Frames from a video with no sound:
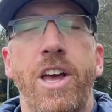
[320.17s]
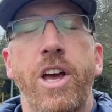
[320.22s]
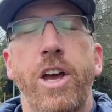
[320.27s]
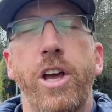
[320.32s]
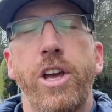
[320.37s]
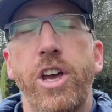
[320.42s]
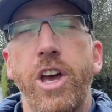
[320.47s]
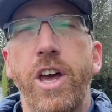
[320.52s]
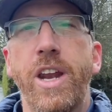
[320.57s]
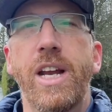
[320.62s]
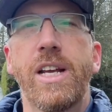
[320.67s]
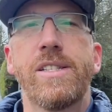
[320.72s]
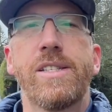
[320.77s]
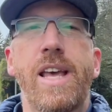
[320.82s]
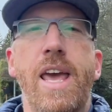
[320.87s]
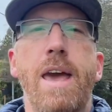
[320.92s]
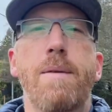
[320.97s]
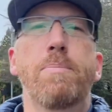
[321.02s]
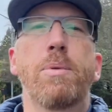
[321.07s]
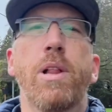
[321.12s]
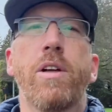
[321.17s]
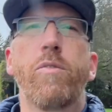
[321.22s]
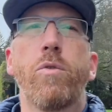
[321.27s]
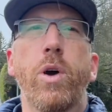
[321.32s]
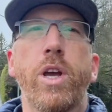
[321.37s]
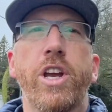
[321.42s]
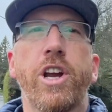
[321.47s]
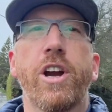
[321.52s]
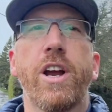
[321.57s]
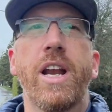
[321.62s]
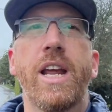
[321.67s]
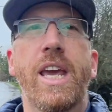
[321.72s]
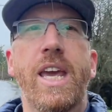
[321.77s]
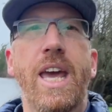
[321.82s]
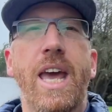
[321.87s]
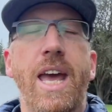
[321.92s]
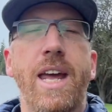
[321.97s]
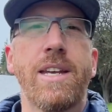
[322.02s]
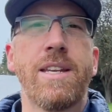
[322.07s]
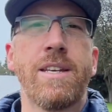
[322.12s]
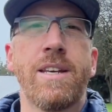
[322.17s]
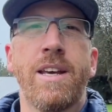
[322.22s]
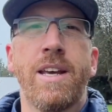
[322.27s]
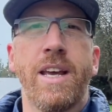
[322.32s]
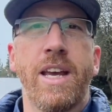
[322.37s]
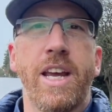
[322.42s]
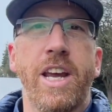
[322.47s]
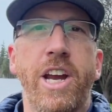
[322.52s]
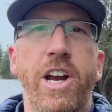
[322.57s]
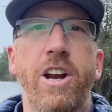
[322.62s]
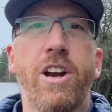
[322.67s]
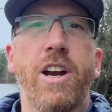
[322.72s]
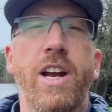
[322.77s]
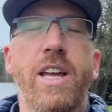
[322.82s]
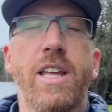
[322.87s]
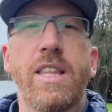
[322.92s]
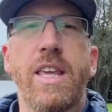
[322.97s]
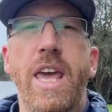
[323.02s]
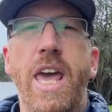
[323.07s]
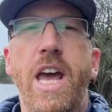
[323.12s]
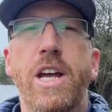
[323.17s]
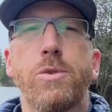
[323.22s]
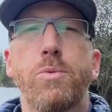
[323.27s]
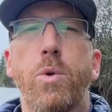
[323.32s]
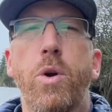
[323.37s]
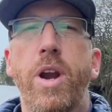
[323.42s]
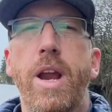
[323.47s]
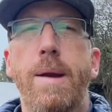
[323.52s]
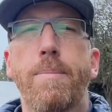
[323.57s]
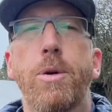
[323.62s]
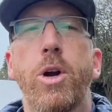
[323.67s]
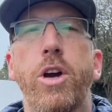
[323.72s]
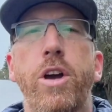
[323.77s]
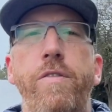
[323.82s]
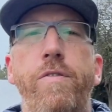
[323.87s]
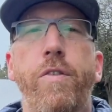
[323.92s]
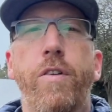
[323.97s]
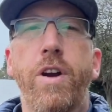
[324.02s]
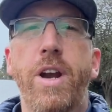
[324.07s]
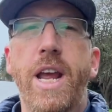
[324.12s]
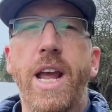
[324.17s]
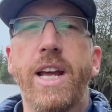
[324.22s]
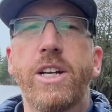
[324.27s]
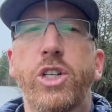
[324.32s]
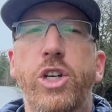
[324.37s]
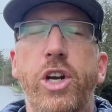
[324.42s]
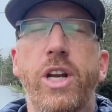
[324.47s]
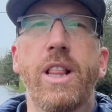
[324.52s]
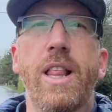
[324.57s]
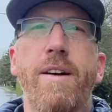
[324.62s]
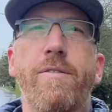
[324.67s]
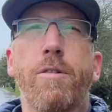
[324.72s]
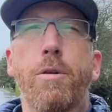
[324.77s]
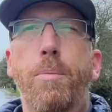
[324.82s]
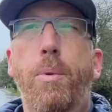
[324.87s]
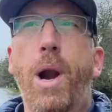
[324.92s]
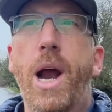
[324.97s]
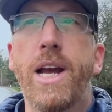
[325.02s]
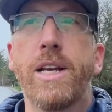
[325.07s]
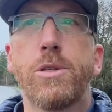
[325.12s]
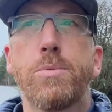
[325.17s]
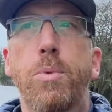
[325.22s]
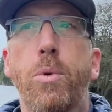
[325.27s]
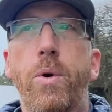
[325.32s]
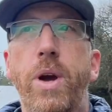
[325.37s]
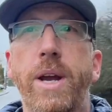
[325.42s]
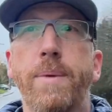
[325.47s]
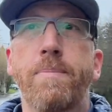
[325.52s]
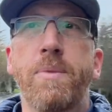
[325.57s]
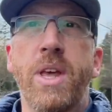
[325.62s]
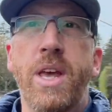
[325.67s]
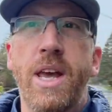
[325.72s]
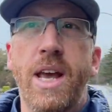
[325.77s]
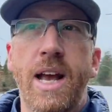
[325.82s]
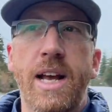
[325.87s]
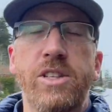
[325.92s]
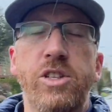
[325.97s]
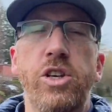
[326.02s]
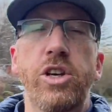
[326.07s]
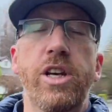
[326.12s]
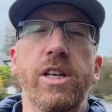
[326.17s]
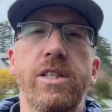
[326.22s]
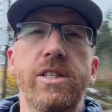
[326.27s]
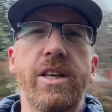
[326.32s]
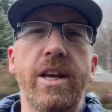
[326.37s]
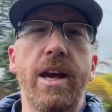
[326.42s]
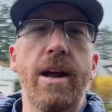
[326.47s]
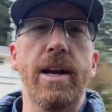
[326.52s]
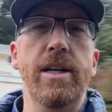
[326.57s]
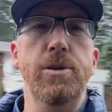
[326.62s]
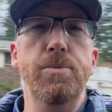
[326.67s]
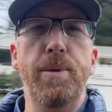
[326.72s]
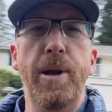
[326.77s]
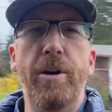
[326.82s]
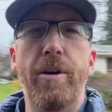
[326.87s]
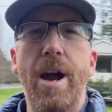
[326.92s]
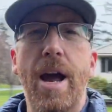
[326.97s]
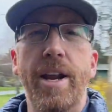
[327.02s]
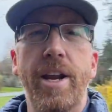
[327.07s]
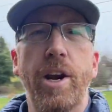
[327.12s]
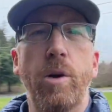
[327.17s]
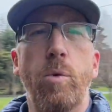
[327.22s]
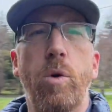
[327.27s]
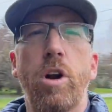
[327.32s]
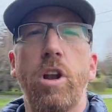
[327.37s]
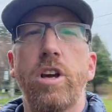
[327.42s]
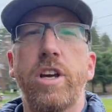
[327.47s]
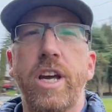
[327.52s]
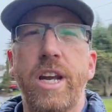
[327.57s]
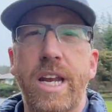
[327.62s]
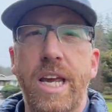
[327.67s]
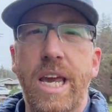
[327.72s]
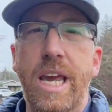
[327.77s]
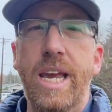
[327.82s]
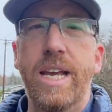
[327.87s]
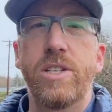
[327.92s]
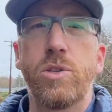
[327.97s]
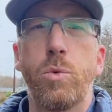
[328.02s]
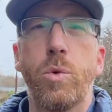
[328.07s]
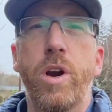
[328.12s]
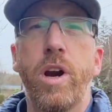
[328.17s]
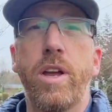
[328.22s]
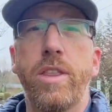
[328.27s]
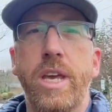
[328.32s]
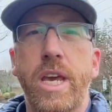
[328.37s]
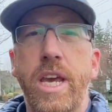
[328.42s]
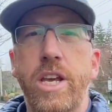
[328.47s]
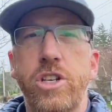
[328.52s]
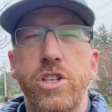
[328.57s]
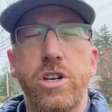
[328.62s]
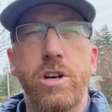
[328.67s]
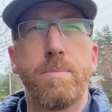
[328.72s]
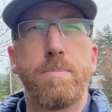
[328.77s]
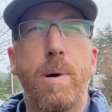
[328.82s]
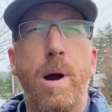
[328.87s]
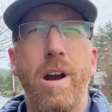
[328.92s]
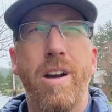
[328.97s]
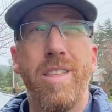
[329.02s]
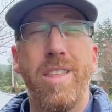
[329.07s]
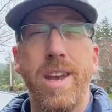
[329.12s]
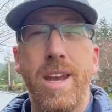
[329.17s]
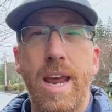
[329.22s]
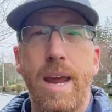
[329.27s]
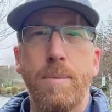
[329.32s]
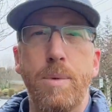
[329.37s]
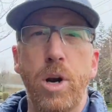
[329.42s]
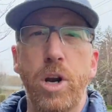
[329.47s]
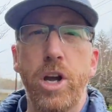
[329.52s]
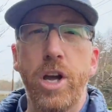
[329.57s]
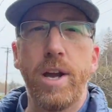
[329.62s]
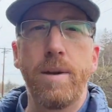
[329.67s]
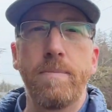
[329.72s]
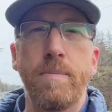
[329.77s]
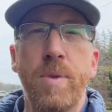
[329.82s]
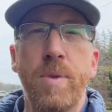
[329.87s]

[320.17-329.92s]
A good example of what you're going to get here in the Edgemoor neighborhood for an entry-level price point. As you can see, when I spin around here, we're looking east. We're in the eastern part of the neighborhood.